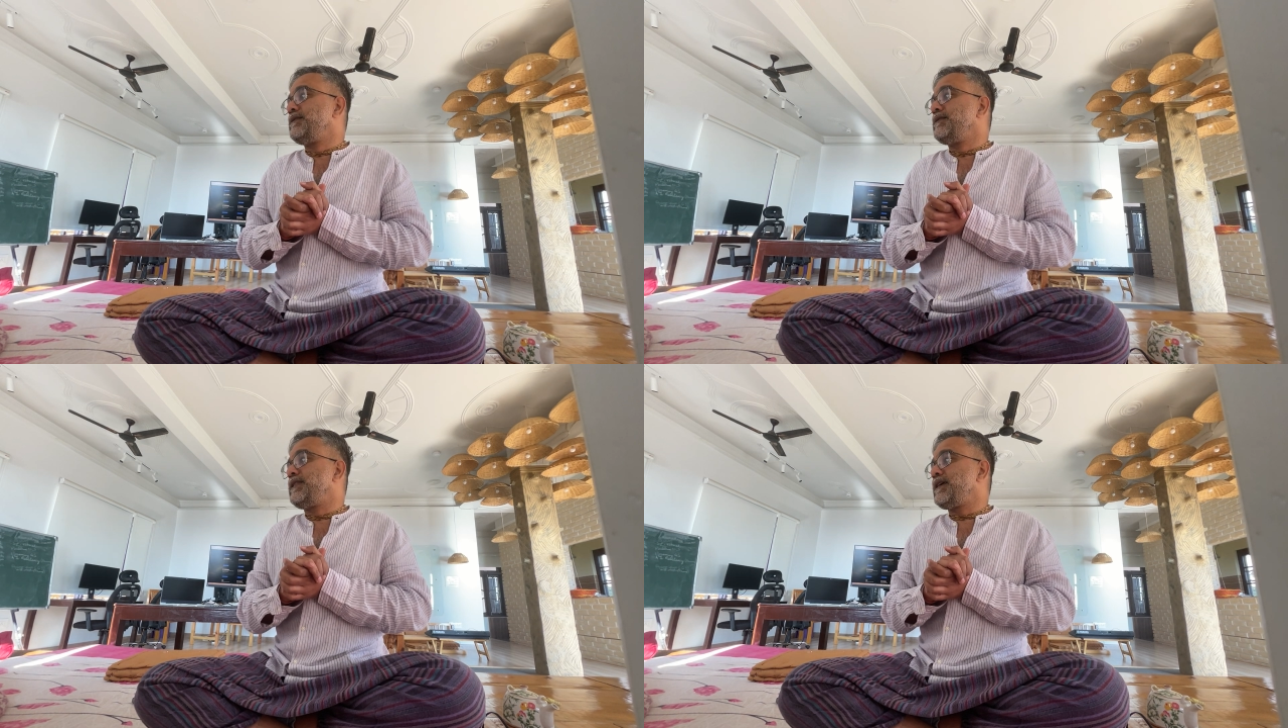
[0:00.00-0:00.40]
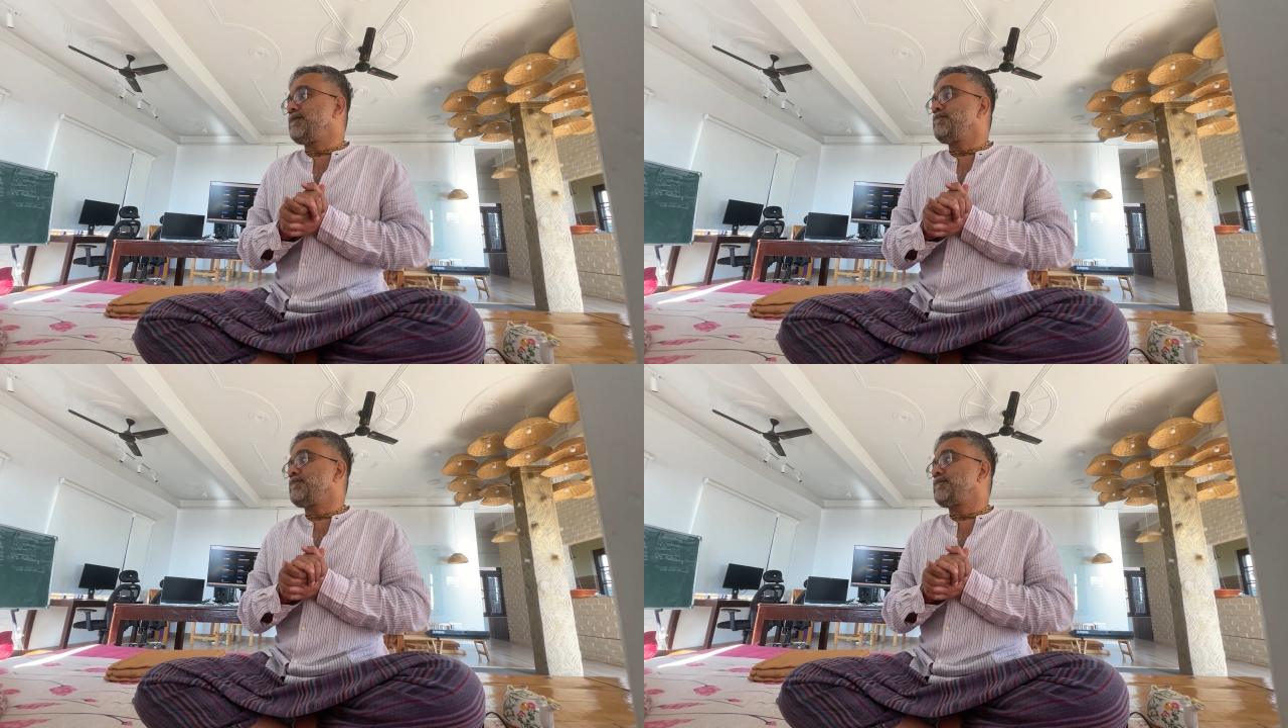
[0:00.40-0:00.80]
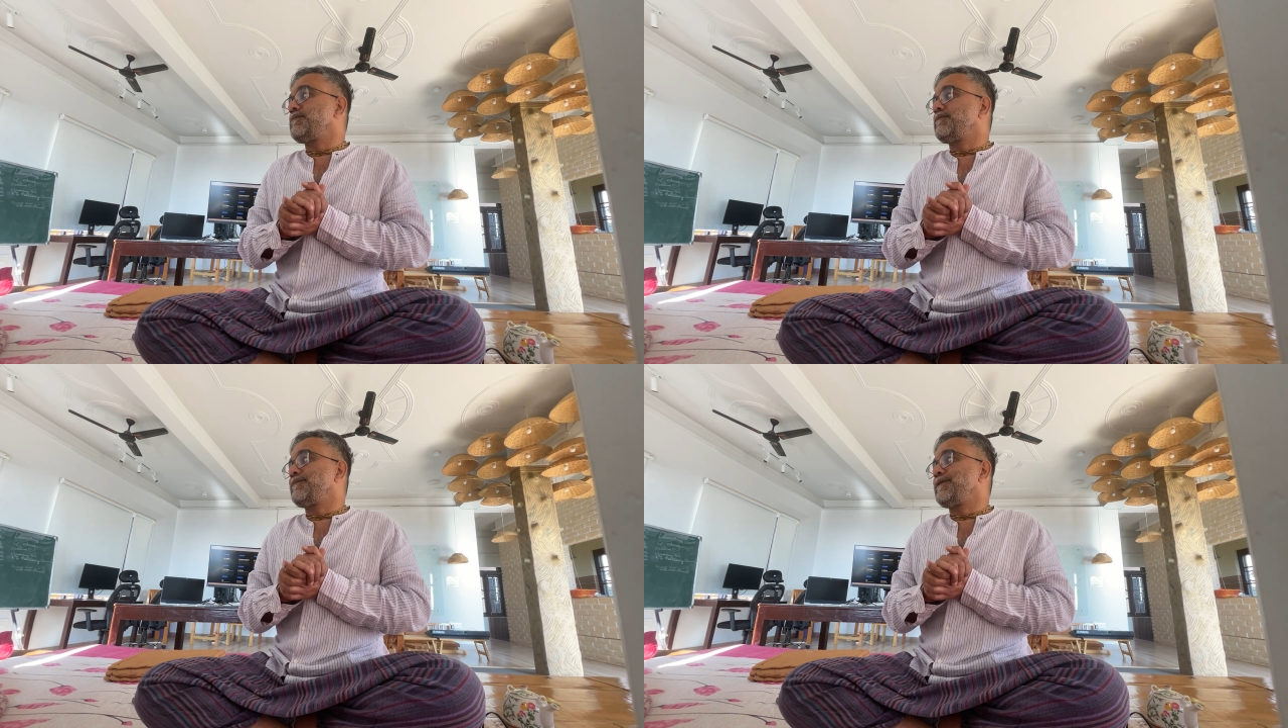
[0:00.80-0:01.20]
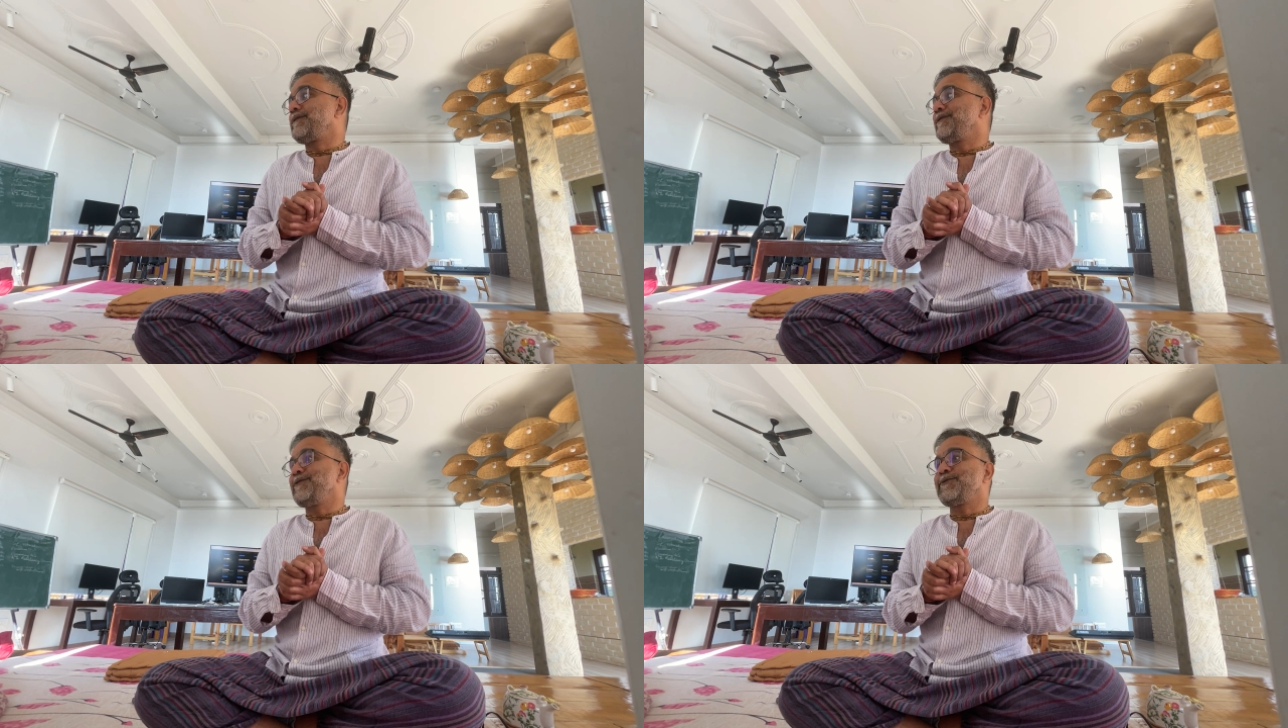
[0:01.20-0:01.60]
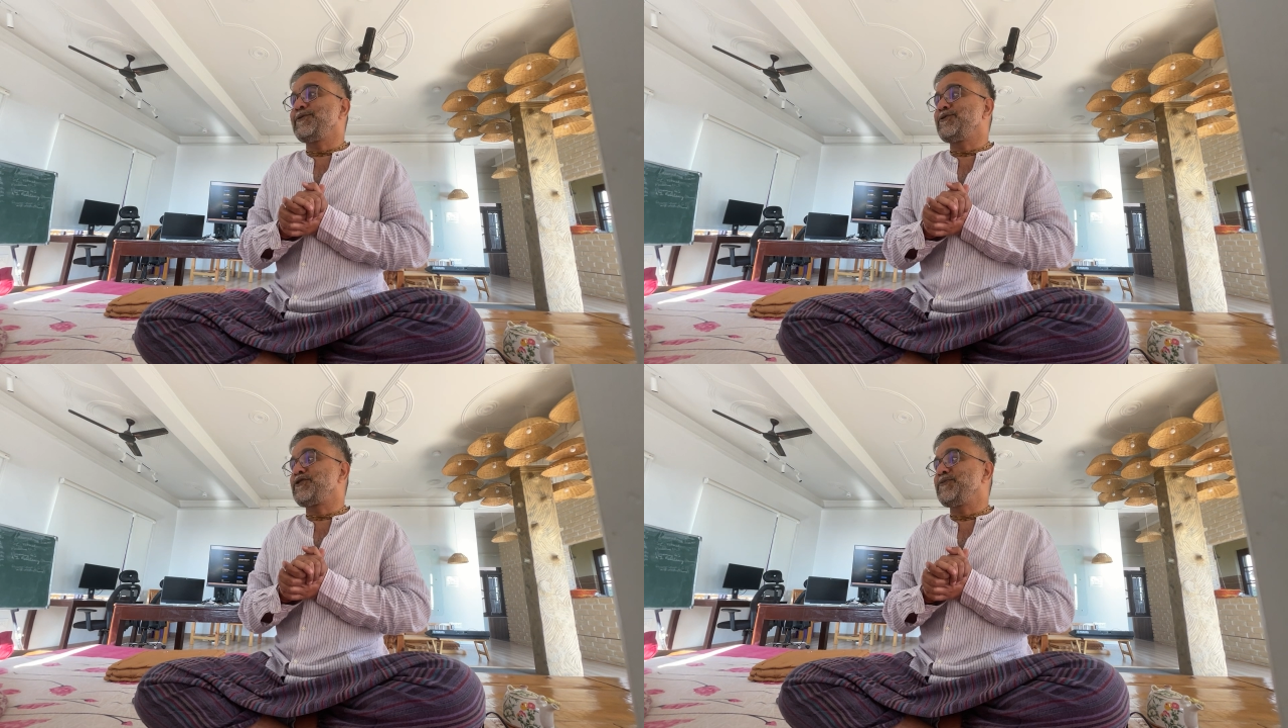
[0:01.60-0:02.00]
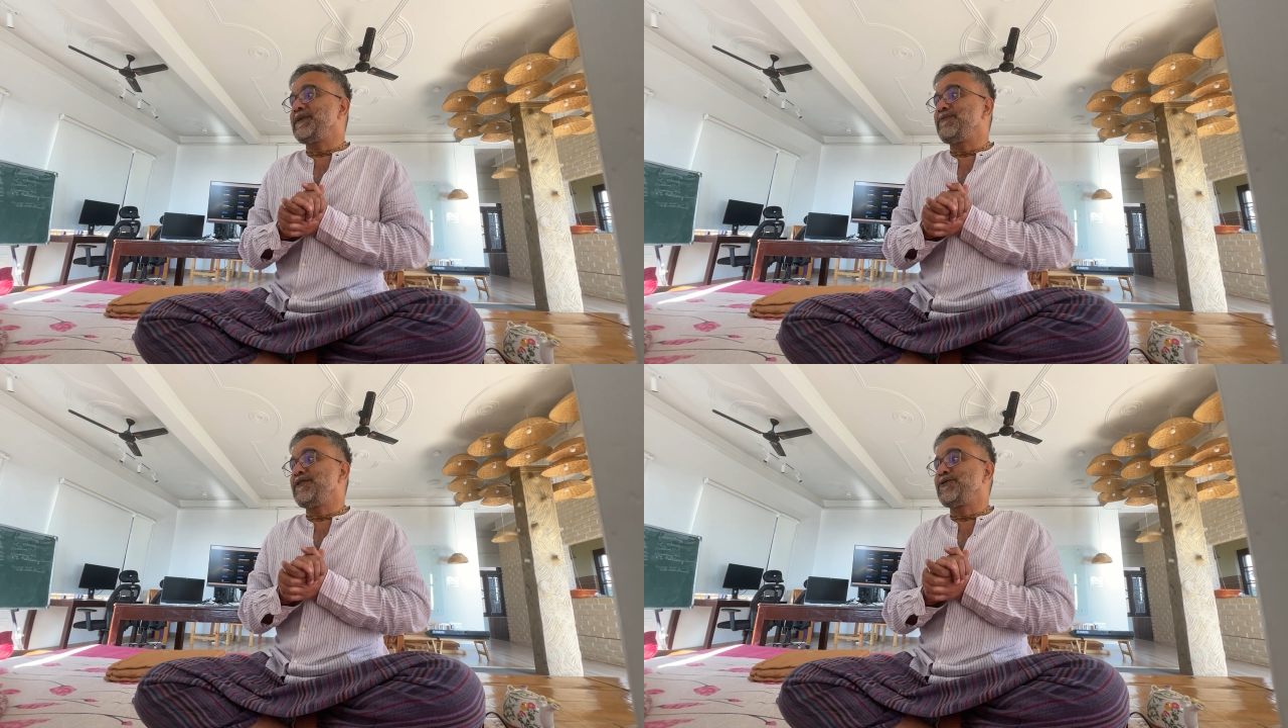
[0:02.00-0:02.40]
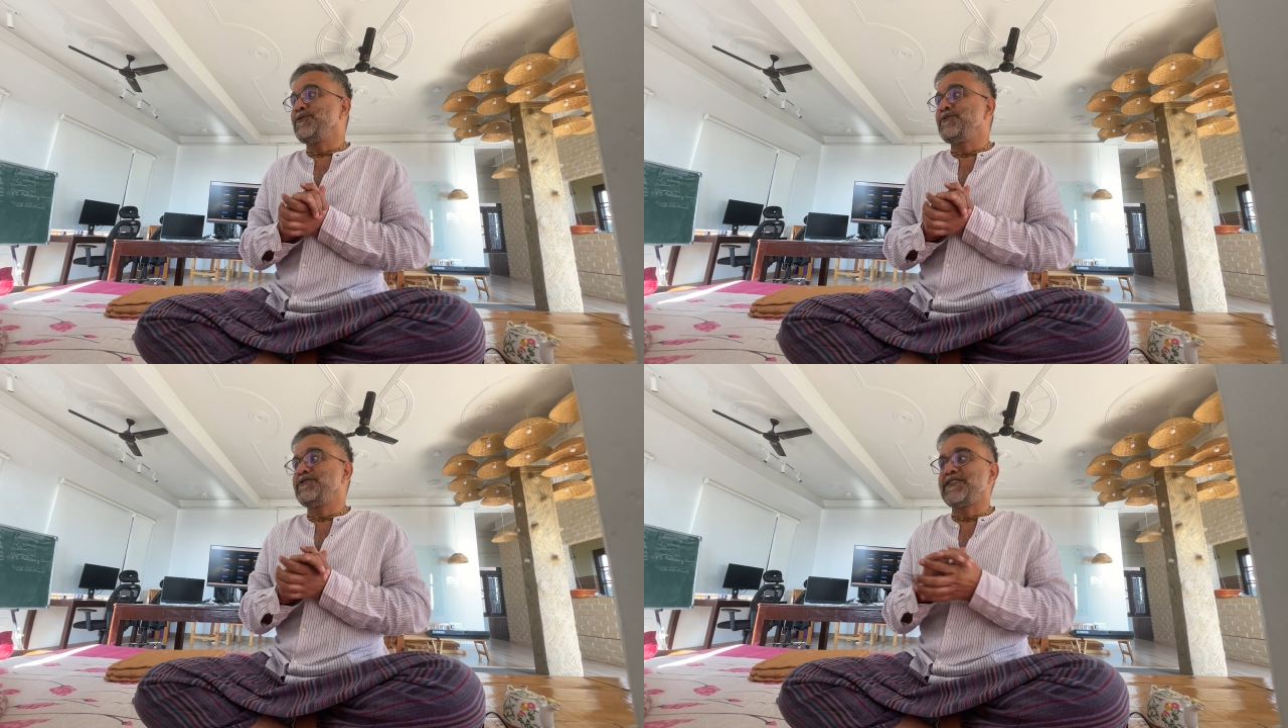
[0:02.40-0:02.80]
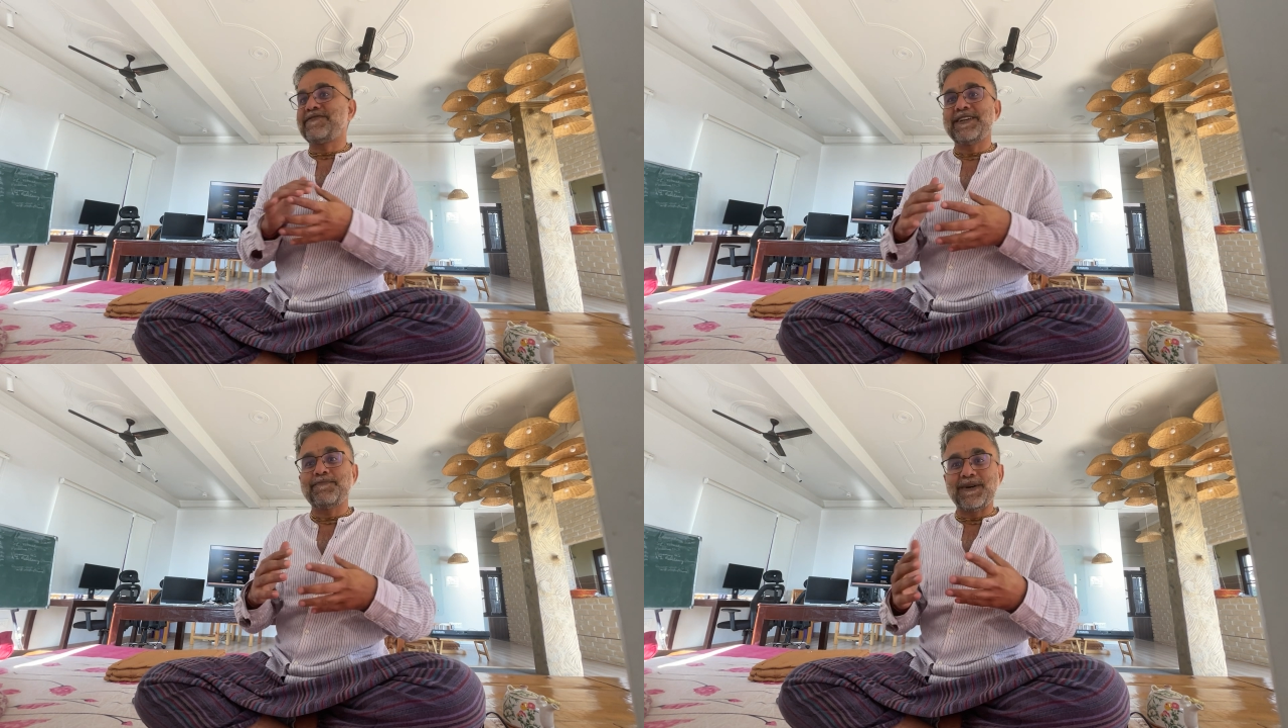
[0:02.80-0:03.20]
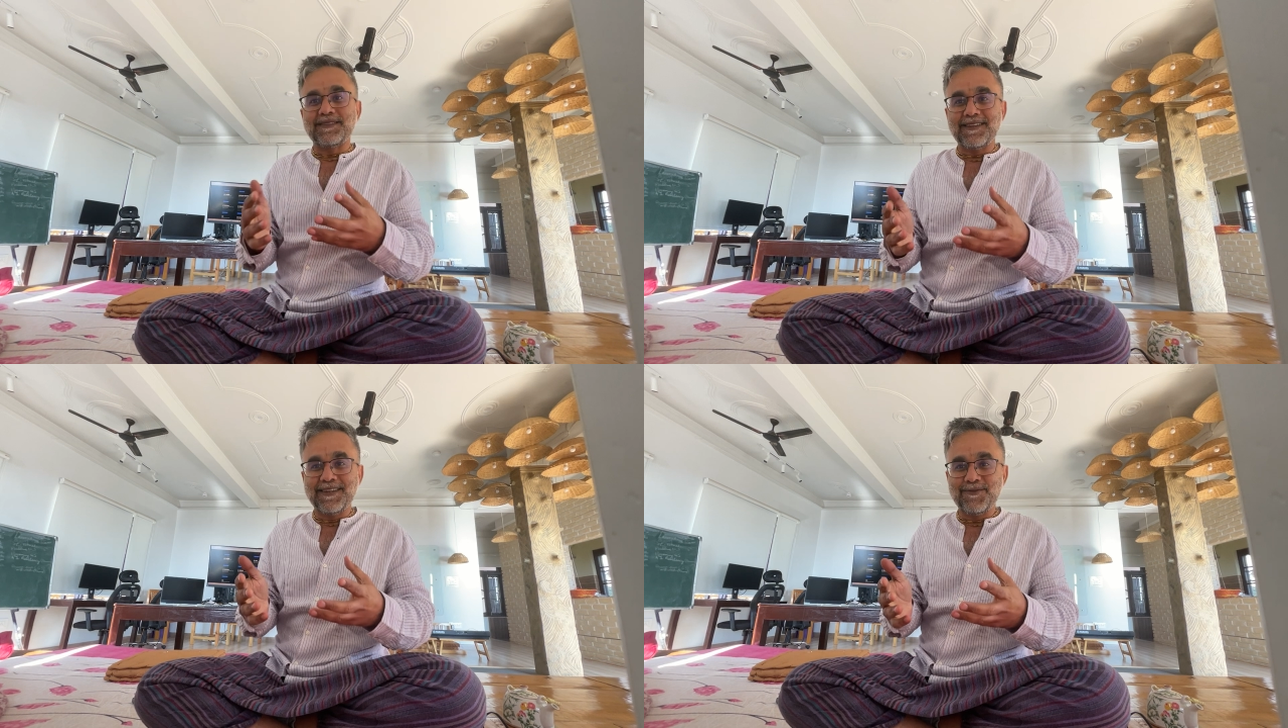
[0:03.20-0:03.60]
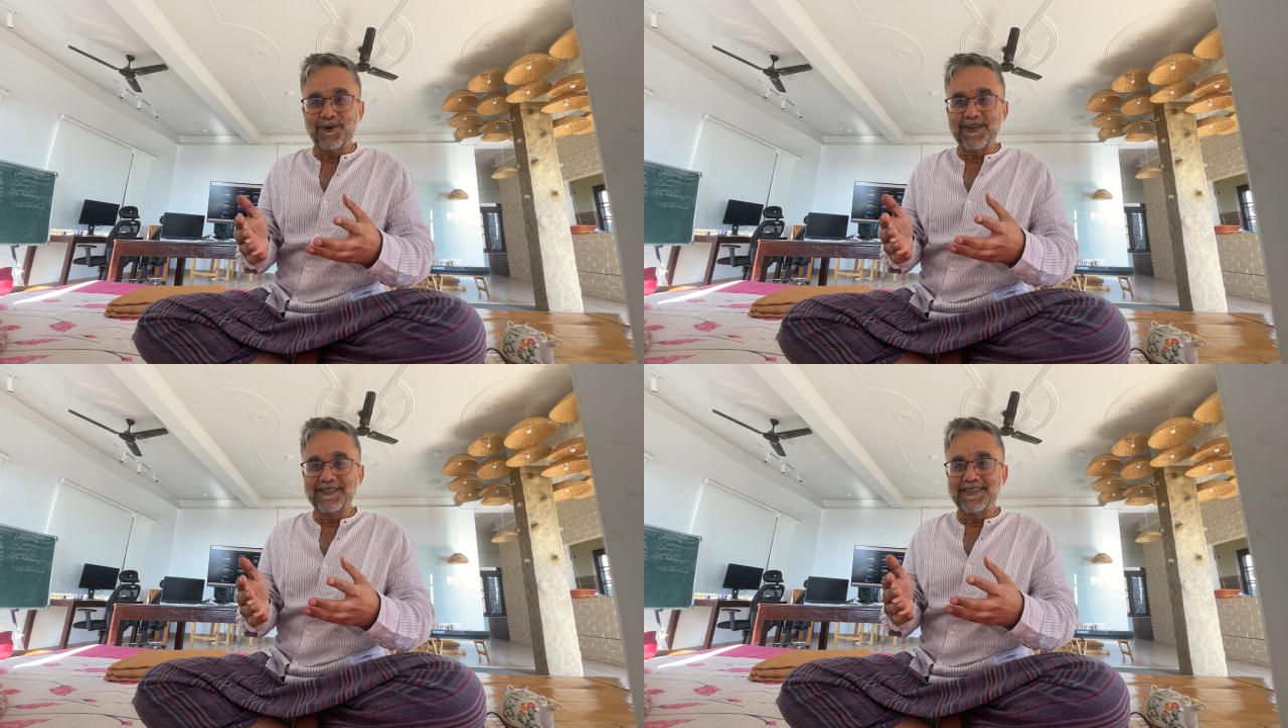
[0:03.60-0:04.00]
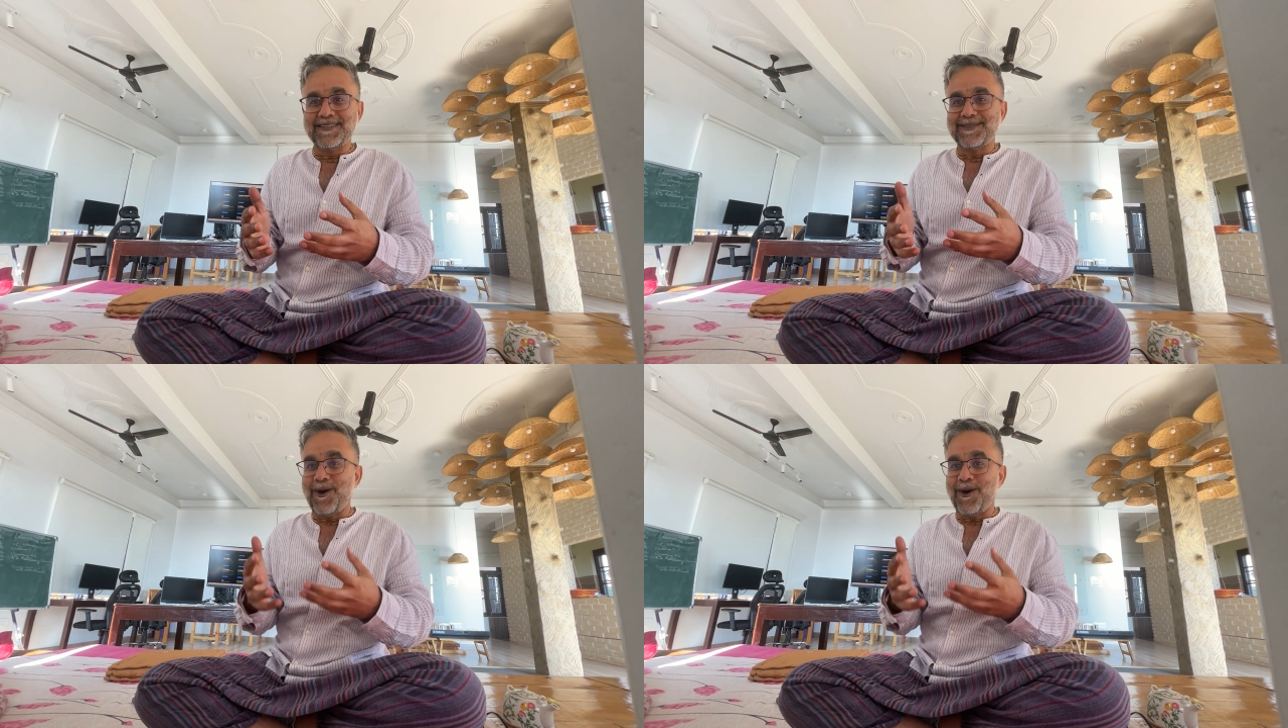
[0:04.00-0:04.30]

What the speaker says: then you should be able to generate monthly invoices